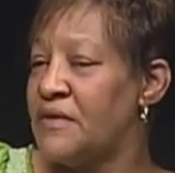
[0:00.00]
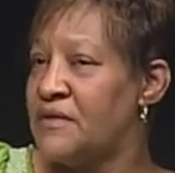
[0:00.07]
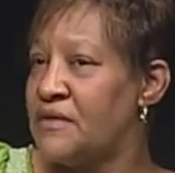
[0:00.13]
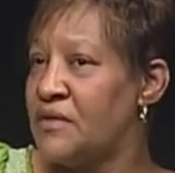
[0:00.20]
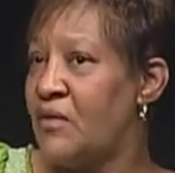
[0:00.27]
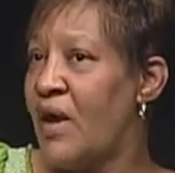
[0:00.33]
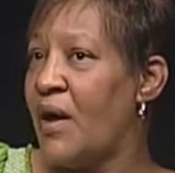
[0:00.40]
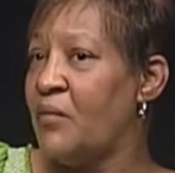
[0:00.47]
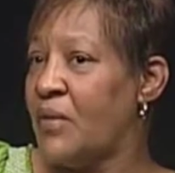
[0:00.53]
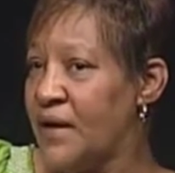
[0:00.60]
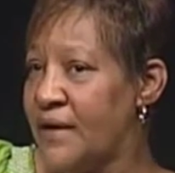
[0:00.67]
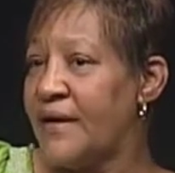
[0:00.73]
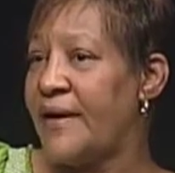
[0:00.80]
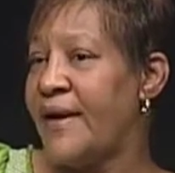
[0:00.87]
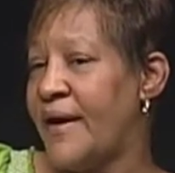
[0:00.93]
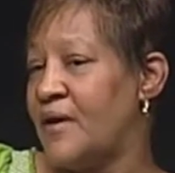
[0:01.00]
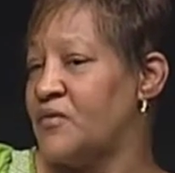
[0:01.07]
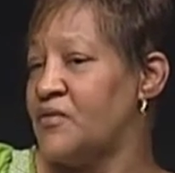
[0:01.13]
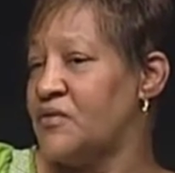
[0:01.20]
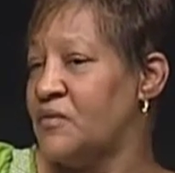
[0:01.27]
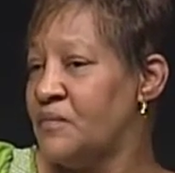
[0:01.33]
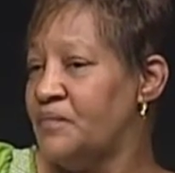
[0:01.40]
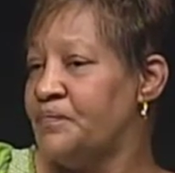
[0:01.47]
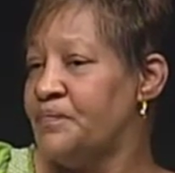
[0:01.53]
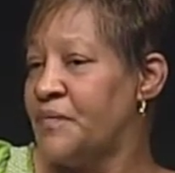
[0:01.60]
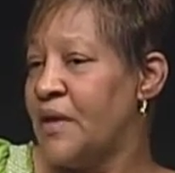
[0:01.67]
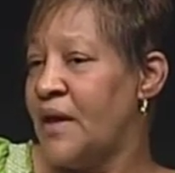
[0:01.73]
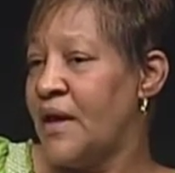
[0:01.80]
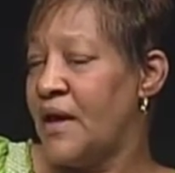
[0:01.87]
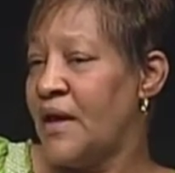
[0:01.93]
And so I went to council,
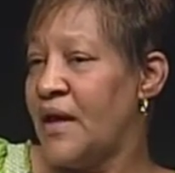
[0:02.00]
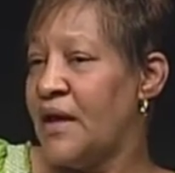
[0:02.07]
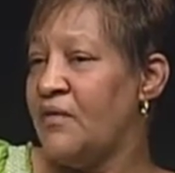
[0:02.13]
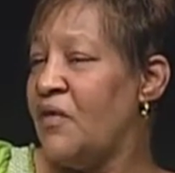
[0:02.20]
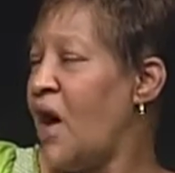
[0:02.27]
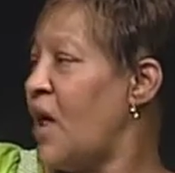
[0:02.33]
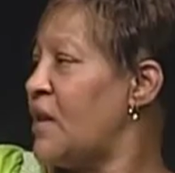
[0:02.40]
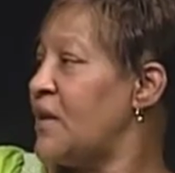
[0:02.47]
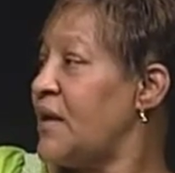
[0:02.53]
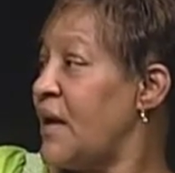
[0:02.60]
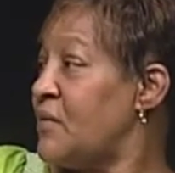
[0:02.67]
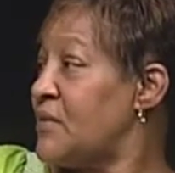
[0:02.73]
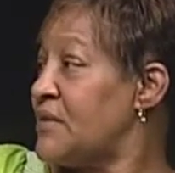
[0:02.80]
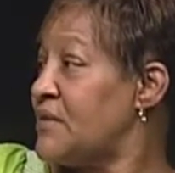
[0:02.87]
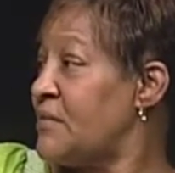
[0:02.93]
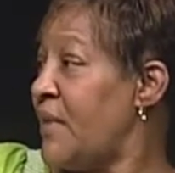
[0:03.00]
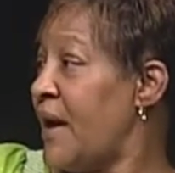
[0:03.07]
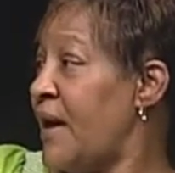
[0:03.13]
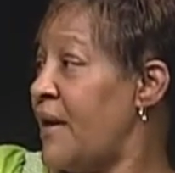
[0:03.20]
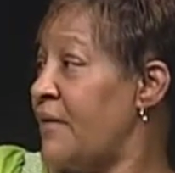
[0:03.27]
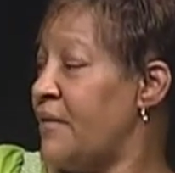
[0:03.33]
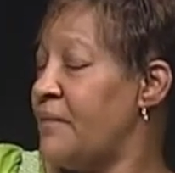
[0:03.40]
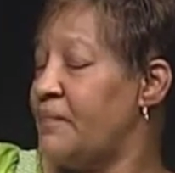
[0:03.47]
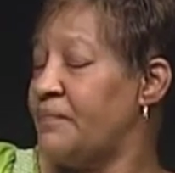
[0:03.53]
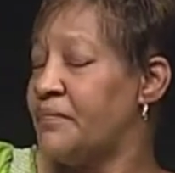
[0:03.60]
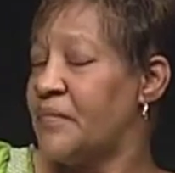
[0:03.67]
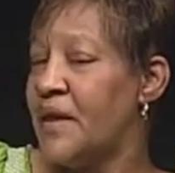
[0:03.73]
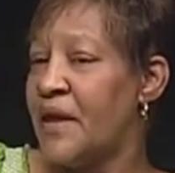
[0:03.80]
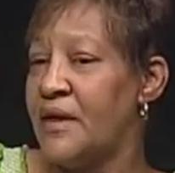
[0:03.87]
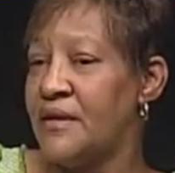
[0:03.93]
and Keith Holliday was the mayor
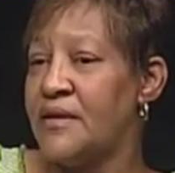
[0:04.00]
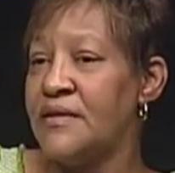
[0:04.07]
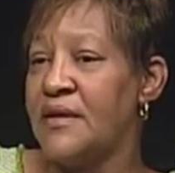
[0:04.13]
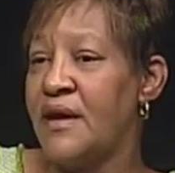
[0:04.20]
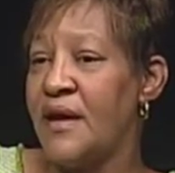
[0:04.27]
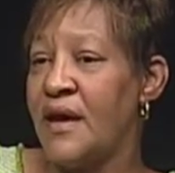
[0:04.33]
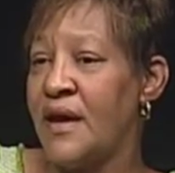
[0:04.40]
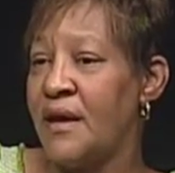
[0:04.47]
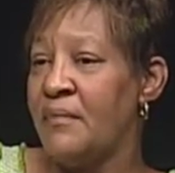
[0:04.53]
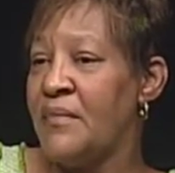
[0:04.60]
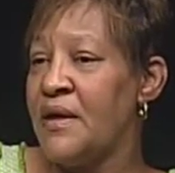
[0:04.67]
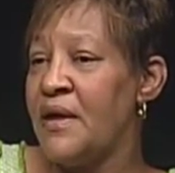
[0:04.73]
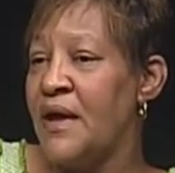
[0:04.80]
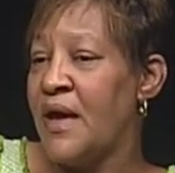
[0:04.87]
at the time.